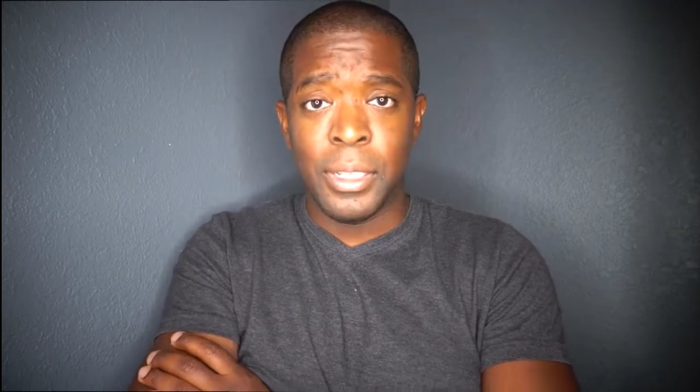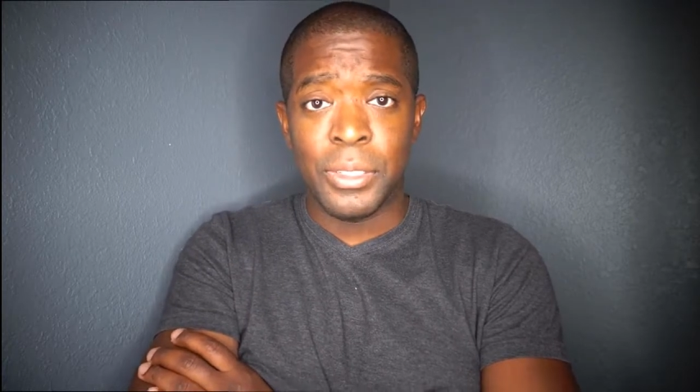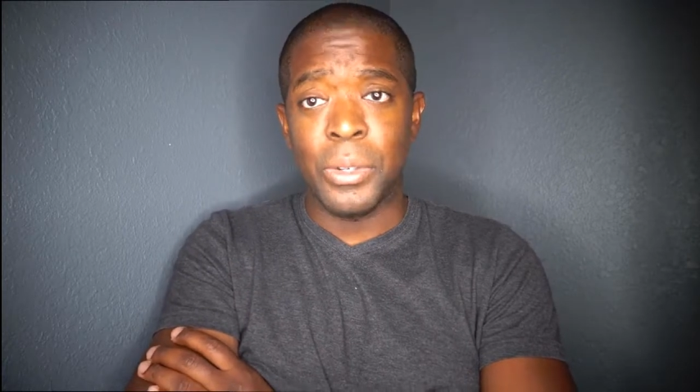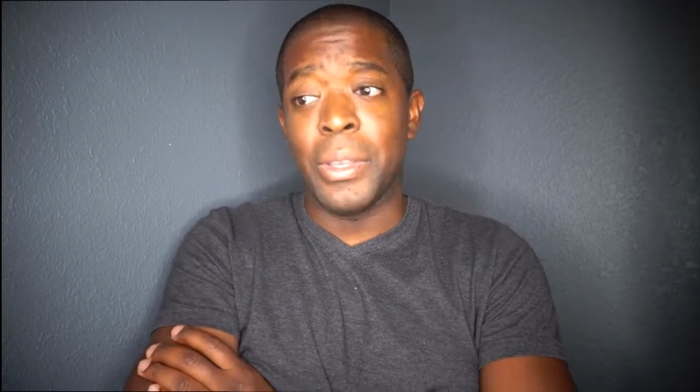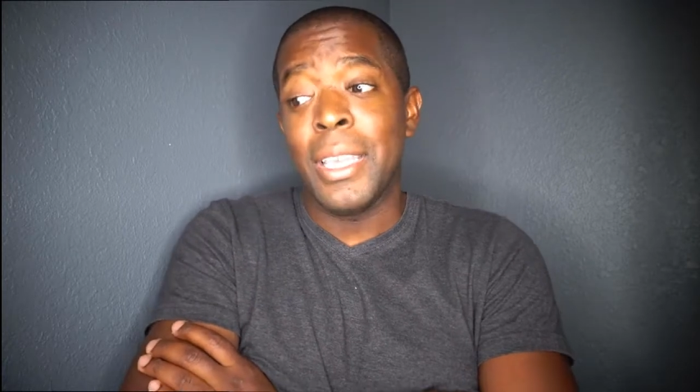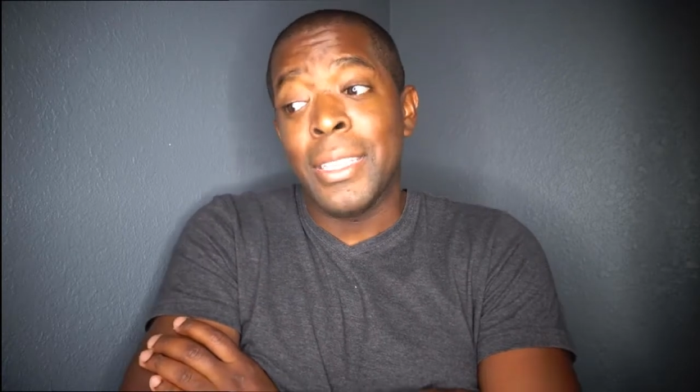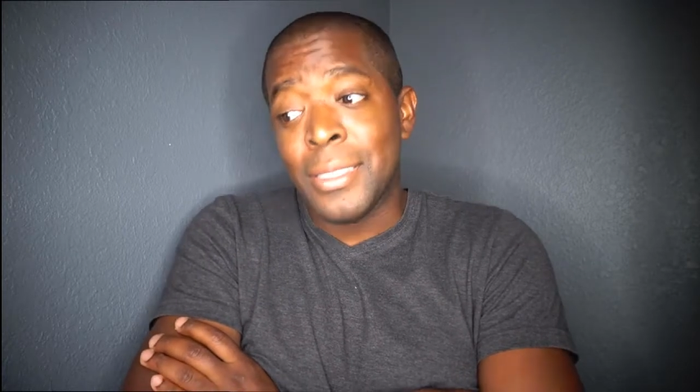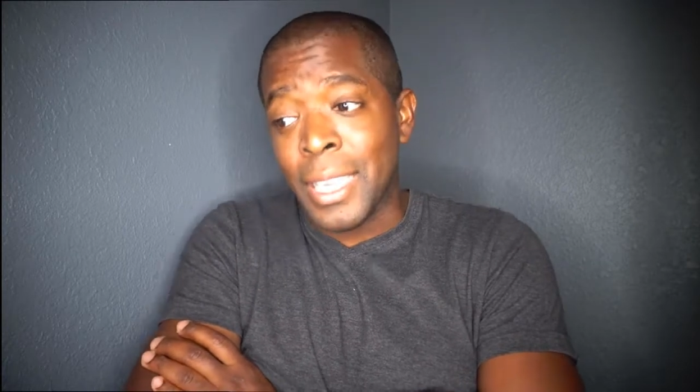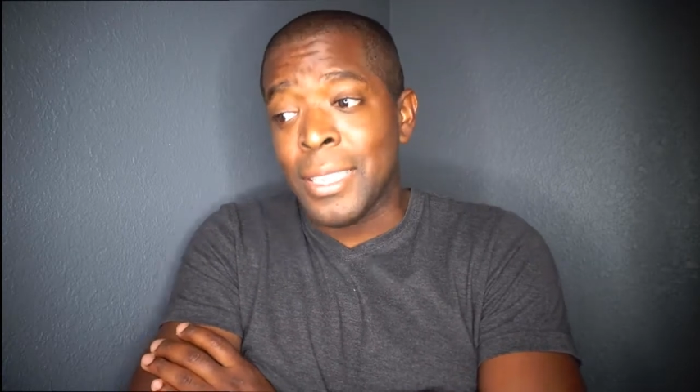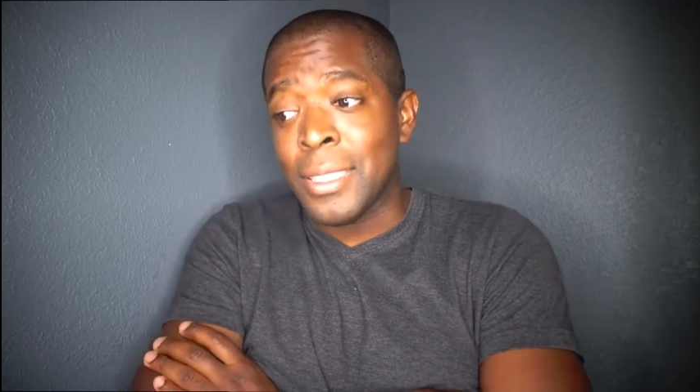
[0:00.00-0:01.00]
So he can
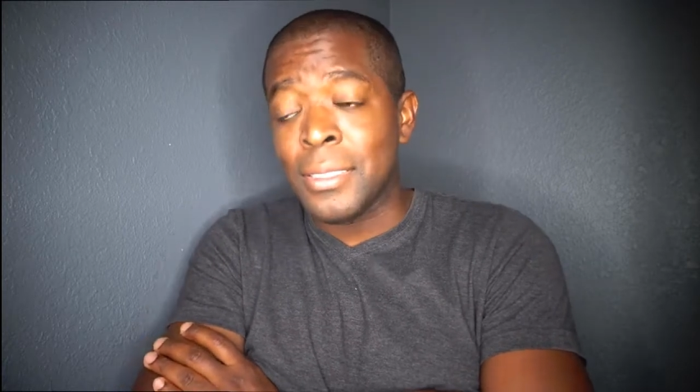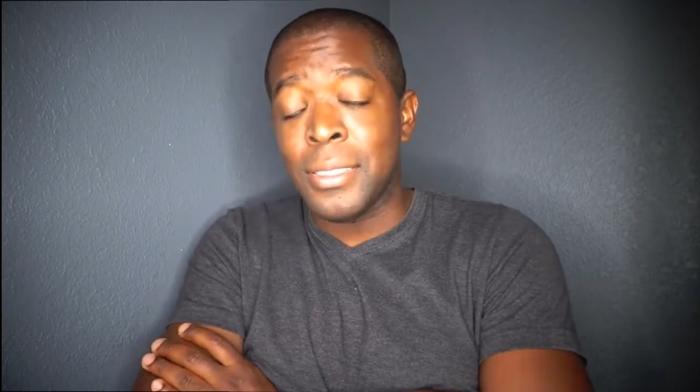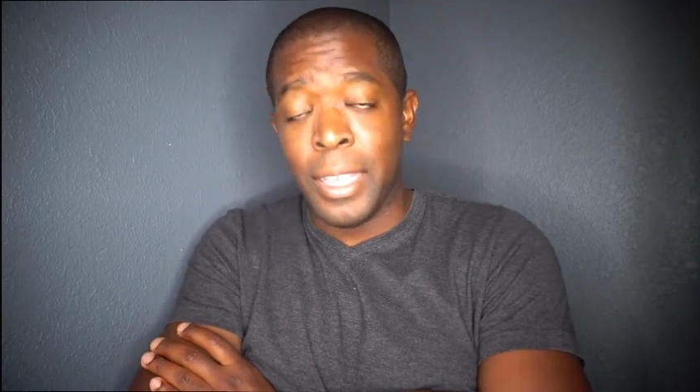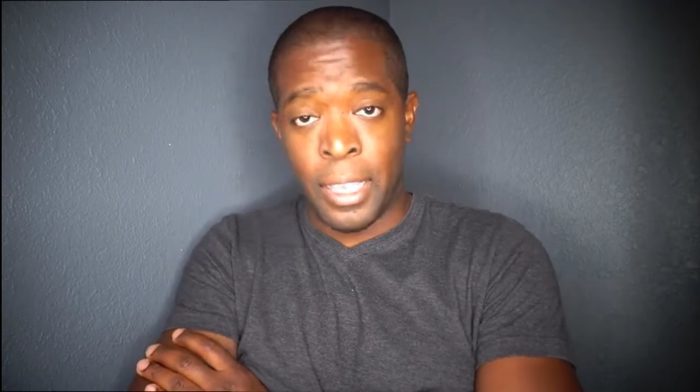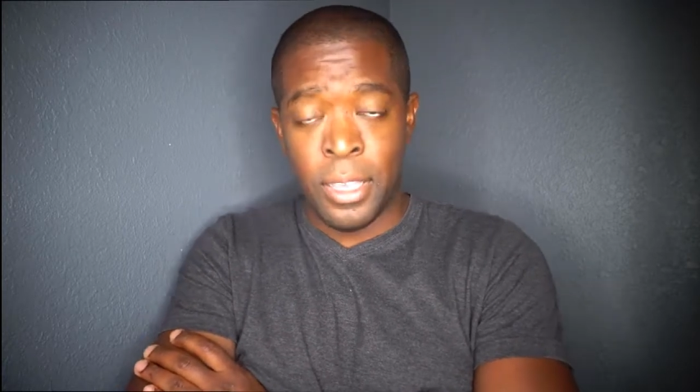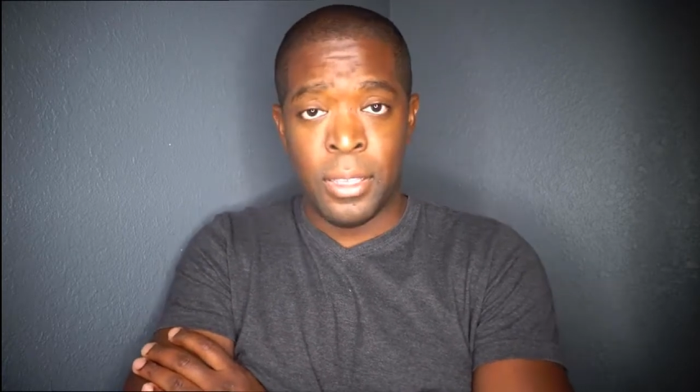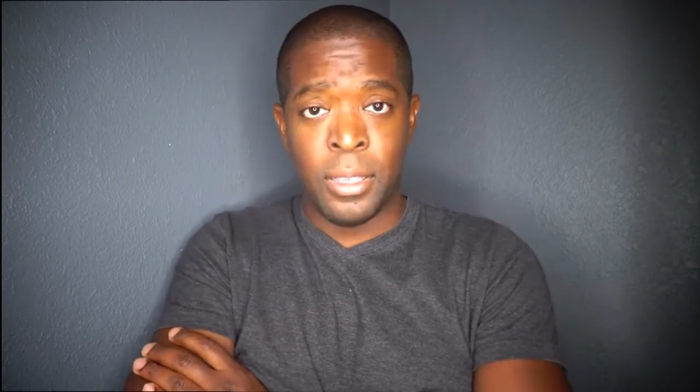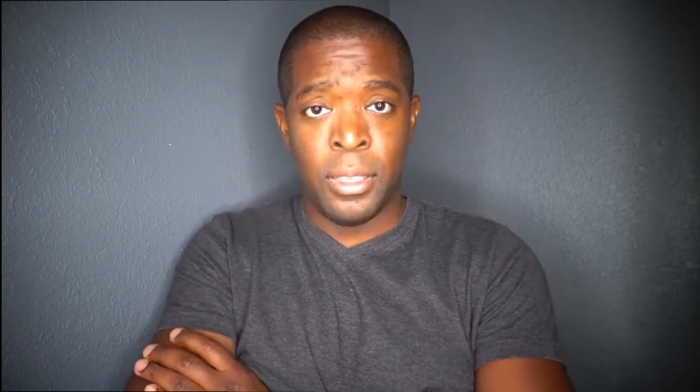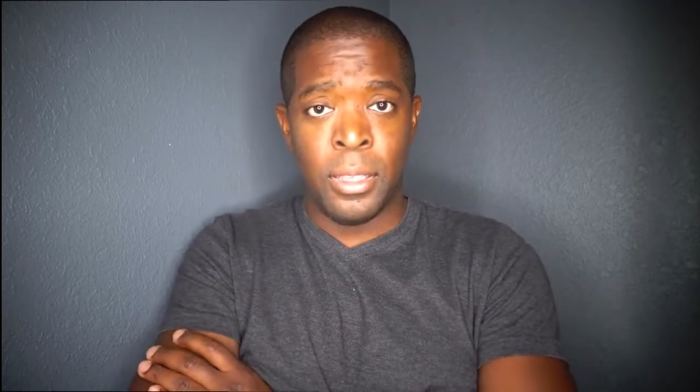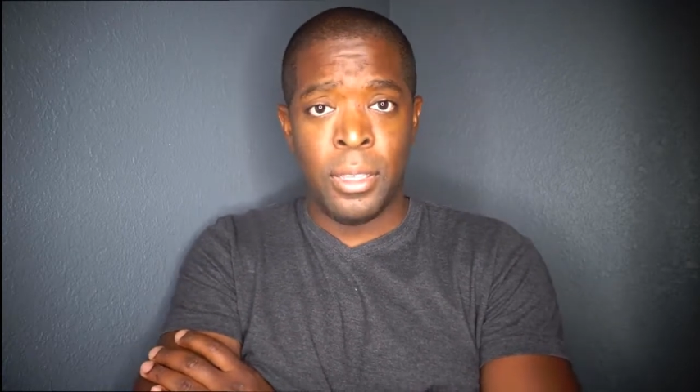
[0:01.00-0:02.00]
take this day
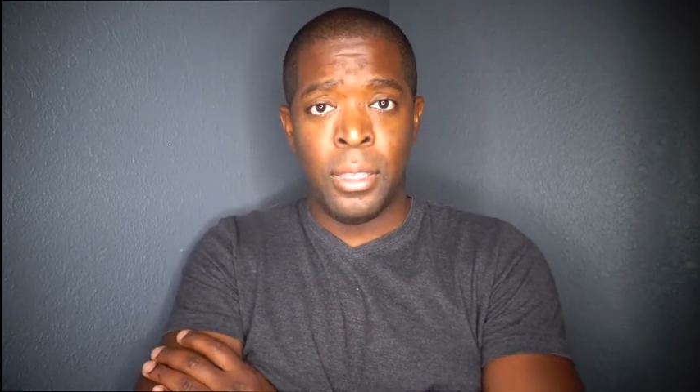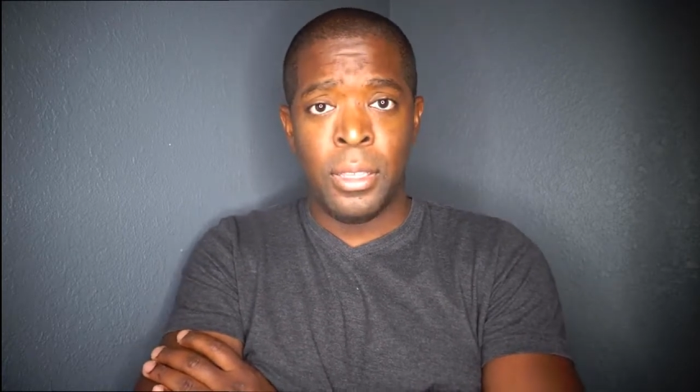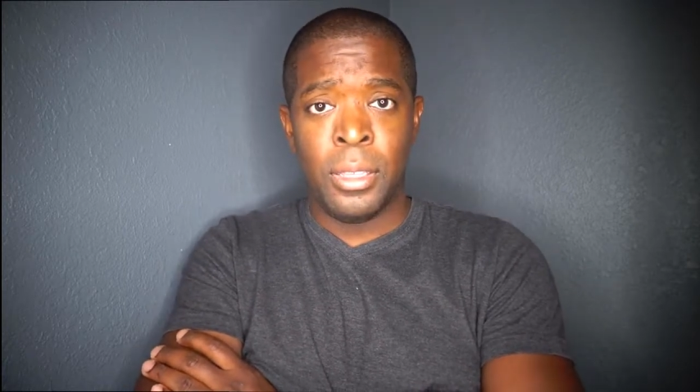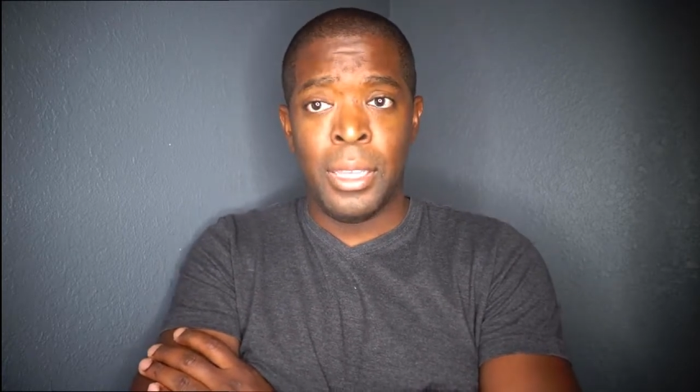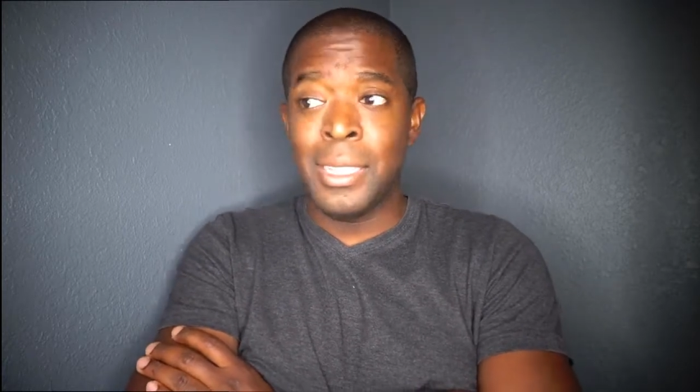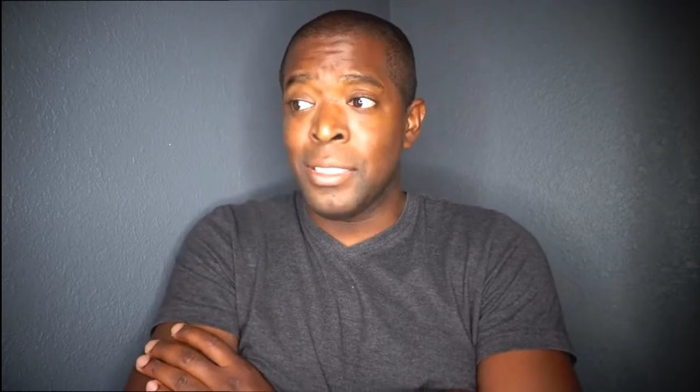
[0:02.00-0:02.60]
and